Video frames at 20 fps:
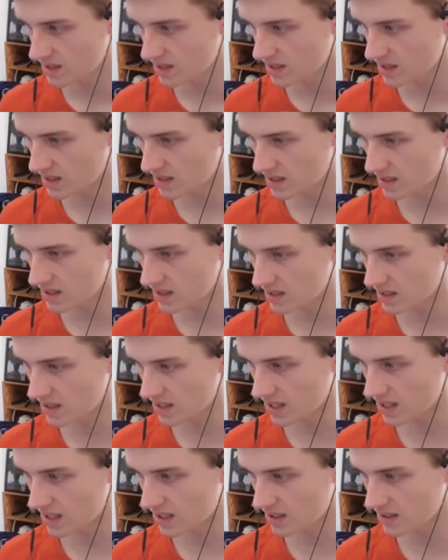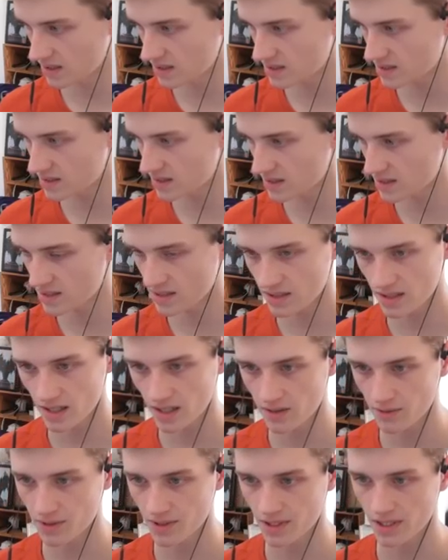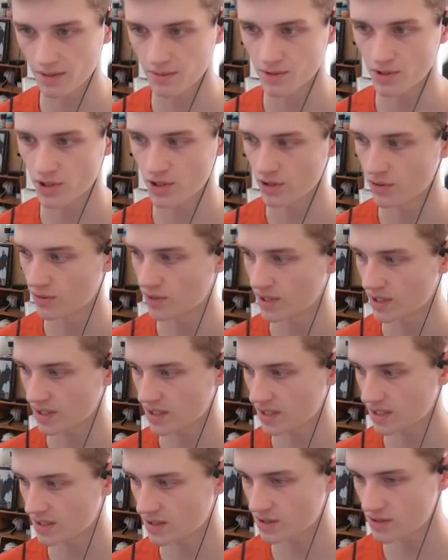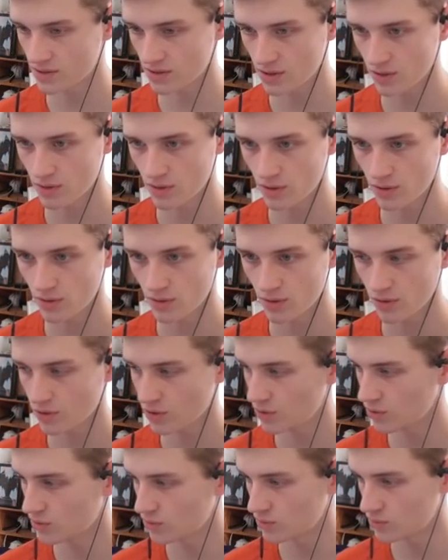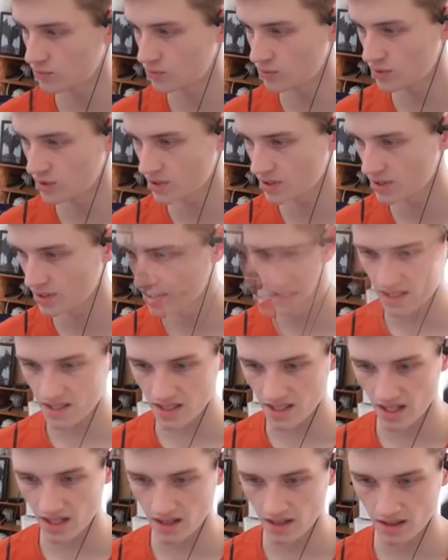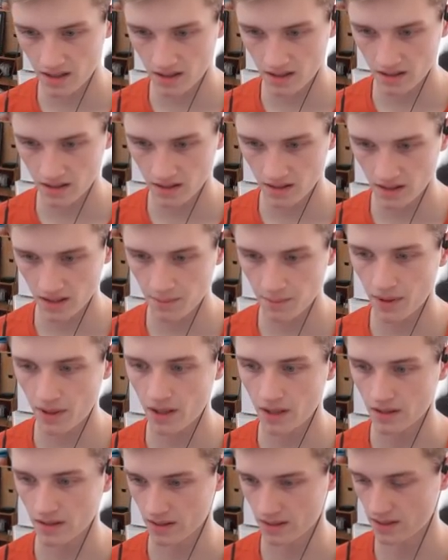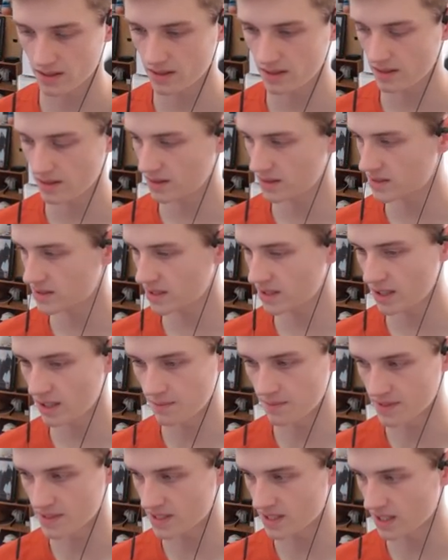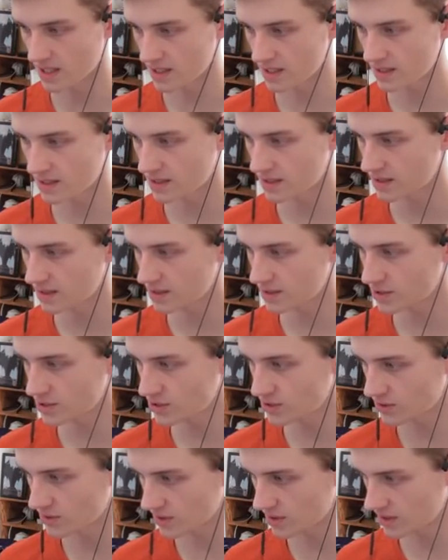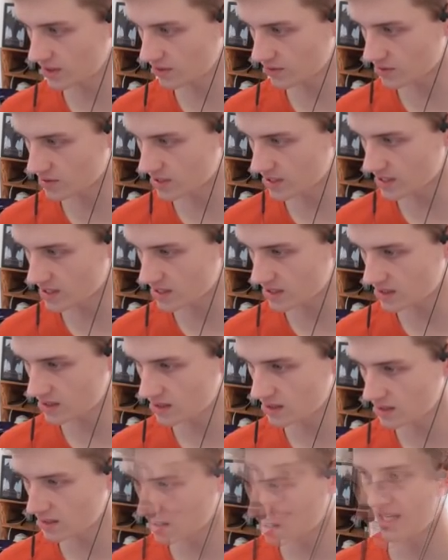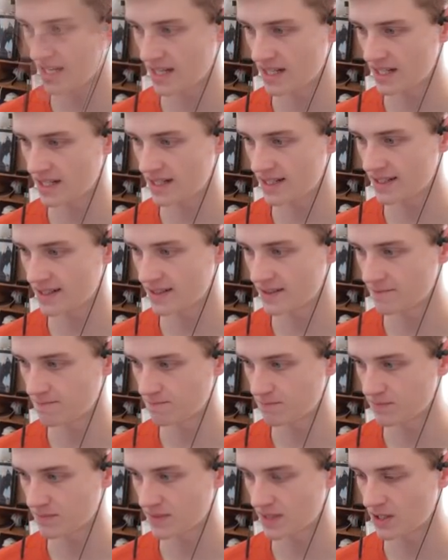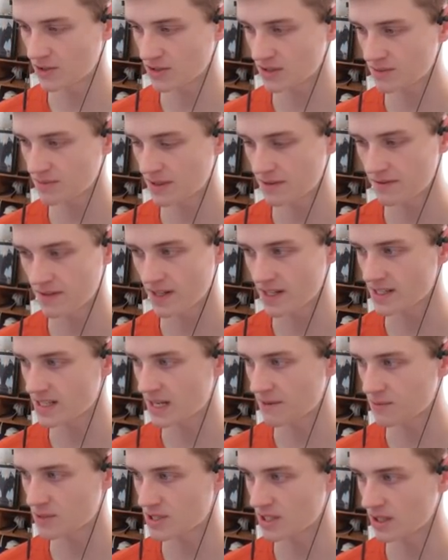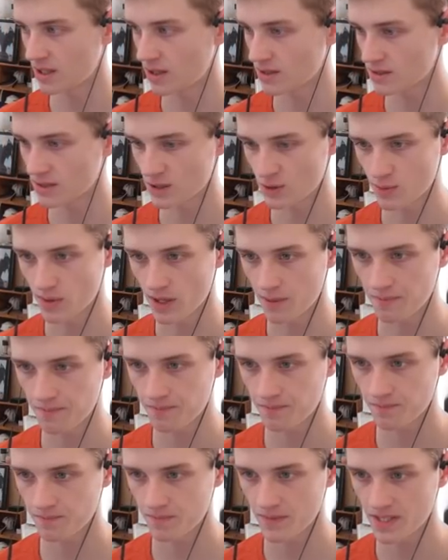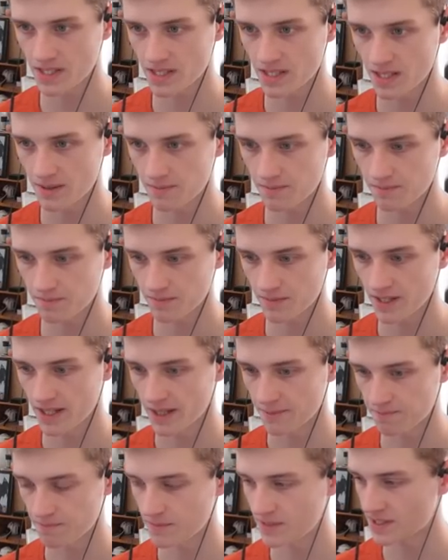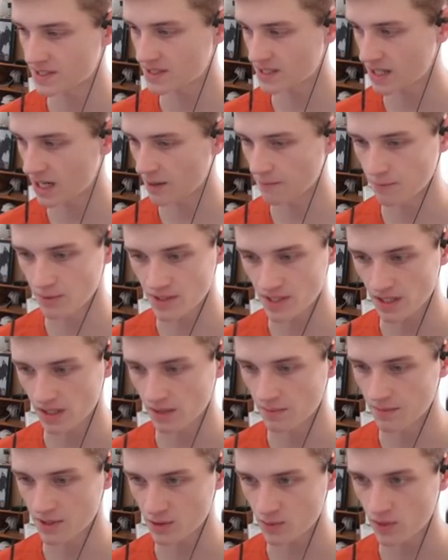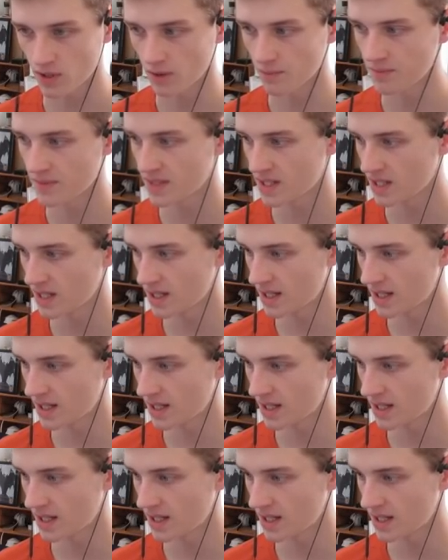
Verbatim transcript: Uh, nah. Let's let's get rid of him too and get who? Let's get uh, LeBron. Let's get him instead. Sure, he looks decent. And then Houston, I think it's time we sell Houston as well, isn't it? Yep, it's time we sell him as well.